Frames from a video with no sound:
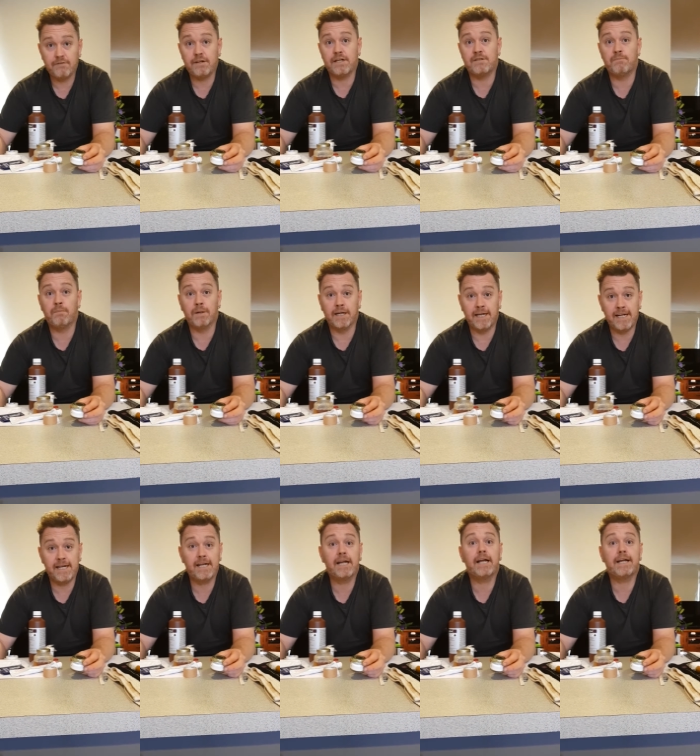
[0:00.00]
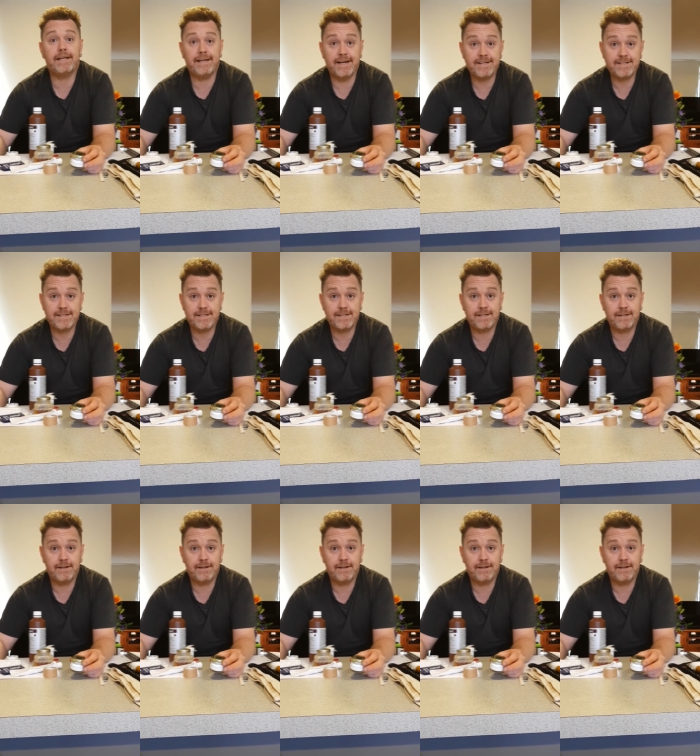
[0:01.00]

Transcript: it is bleeding, yes,